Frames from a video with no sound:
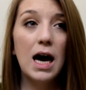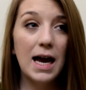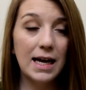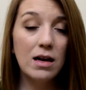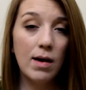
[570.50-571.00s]

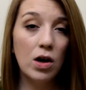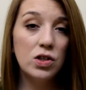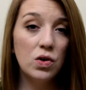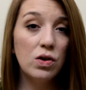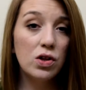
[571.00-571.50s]
I get
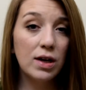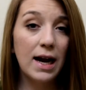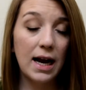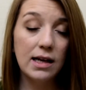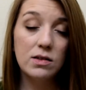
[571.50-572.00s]
about 2 to 3
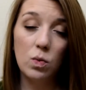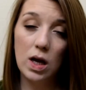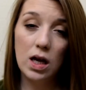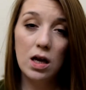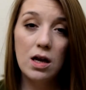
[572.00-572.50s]
headaches a
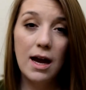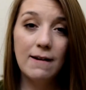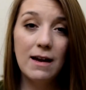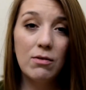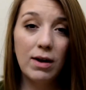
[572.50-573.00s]
week.
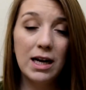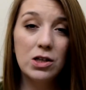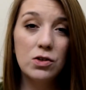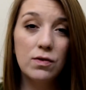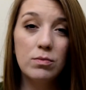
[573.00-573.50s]
And they
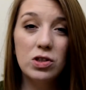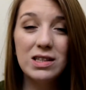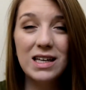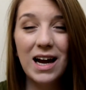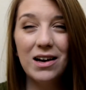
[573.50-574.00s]
range from
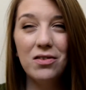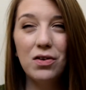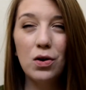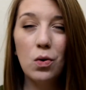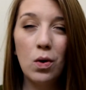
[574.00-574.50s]
just kind
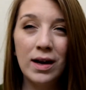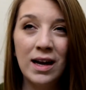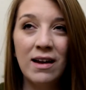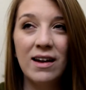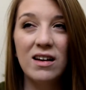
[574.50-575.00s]
of
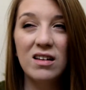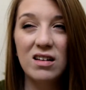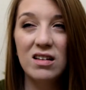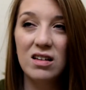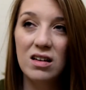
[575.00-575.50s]
annoying, like,
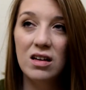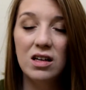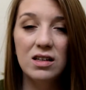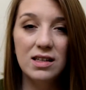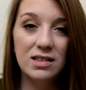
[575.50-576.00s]
ugh,
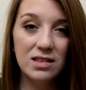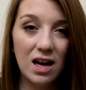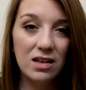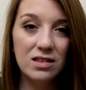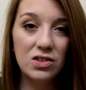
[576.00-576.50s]
this
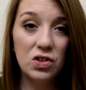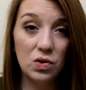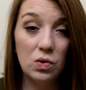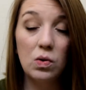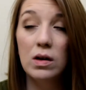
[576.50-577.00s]
sucks,
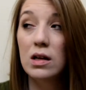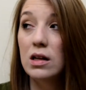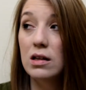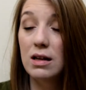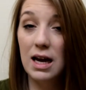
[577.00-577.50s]
to
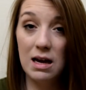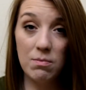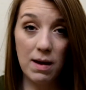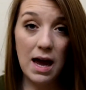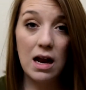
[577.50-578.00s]

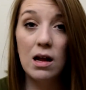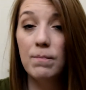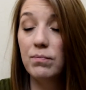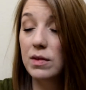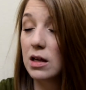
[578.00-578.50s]
in bed,
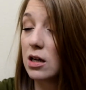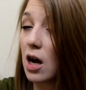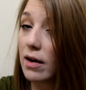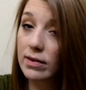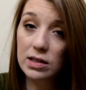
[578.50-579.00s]

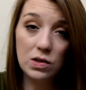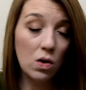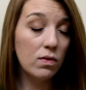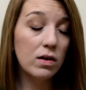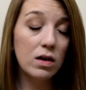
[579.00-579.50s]
covers
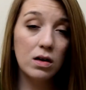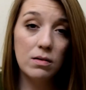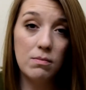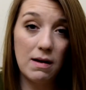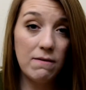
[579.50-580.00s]
over
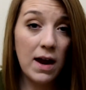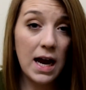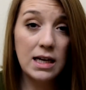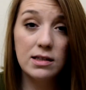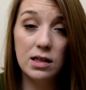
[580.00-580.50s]
my
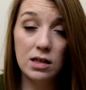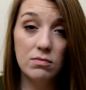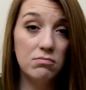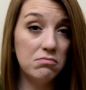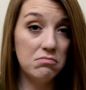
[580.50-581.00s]
face,
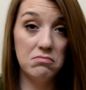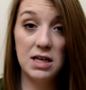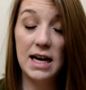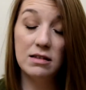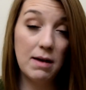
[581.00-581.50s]

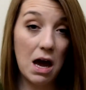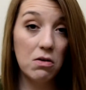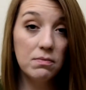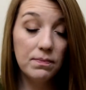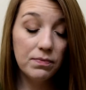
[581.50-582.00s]
takes me out.